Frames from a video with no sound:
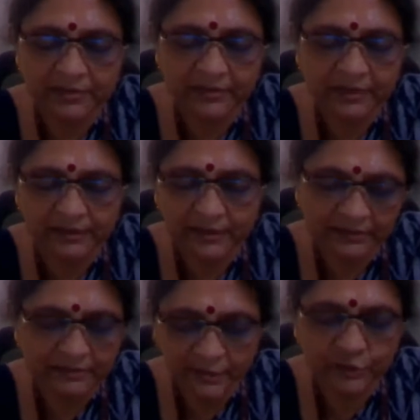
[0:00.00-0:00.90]
that
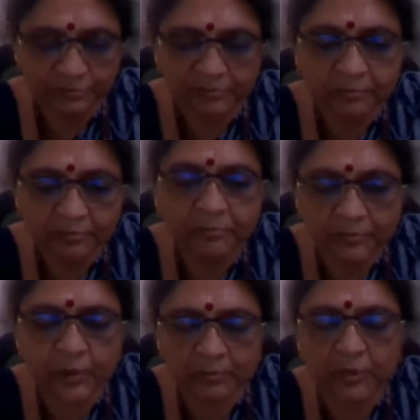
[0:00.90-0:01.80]
uh, you know
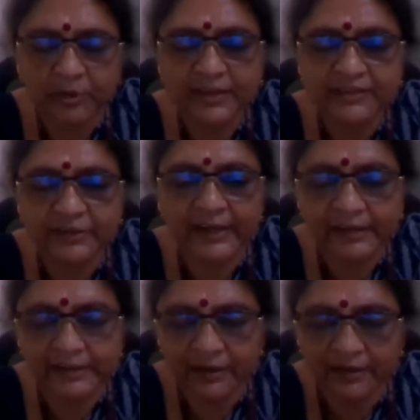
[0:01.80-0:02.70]
more or less
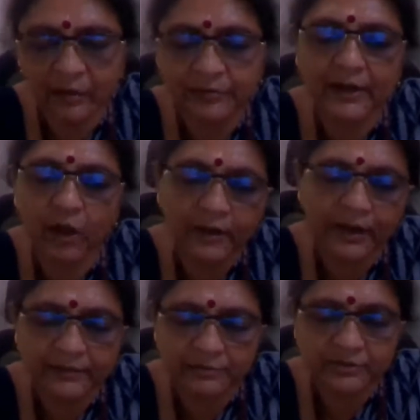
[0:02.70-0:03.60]
related around that or
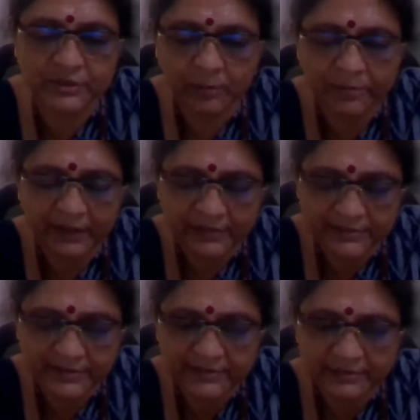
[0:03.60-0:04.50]
at the most the operating
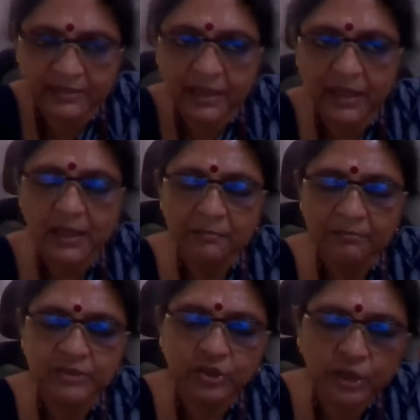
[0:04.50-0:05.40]
systems
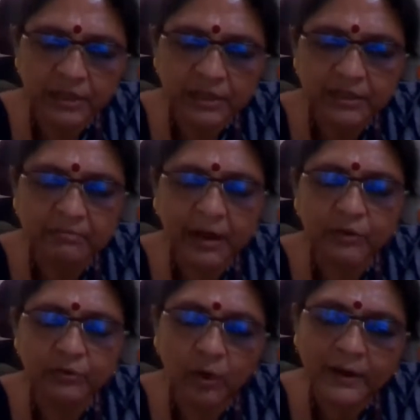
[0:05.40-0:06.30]
but talking
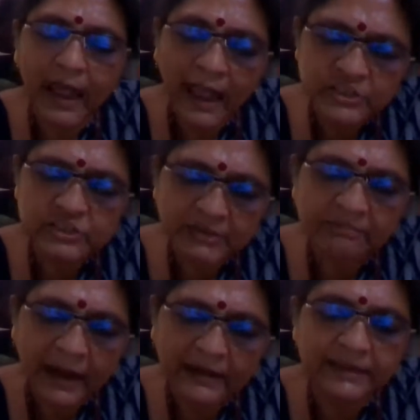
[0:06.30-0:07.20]
about what actually
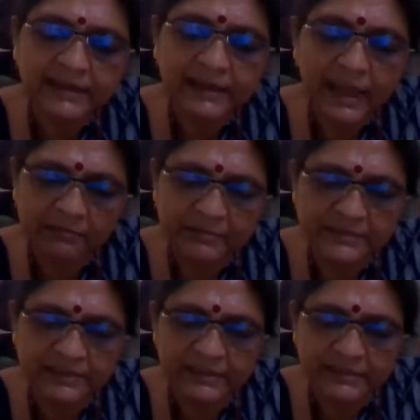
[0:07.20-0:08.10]
practically
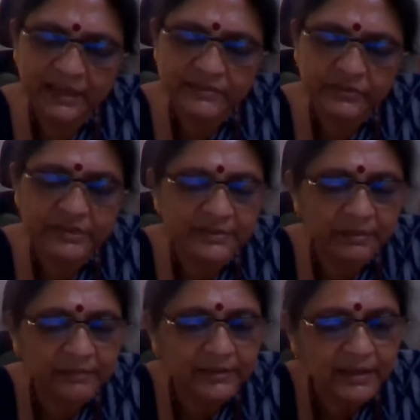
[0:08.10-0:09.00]
happens in the industry is
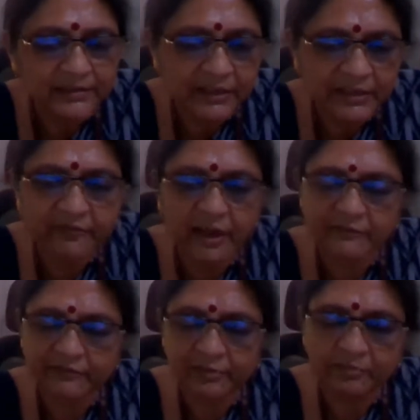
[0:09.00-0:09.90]
something that is very
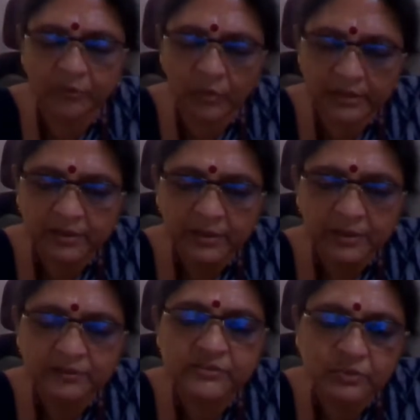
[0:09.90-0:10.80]
far from what
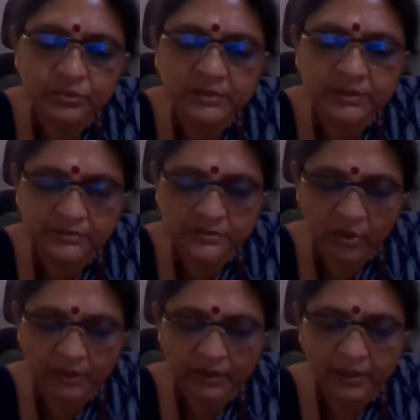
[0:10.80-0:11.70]
the student is taught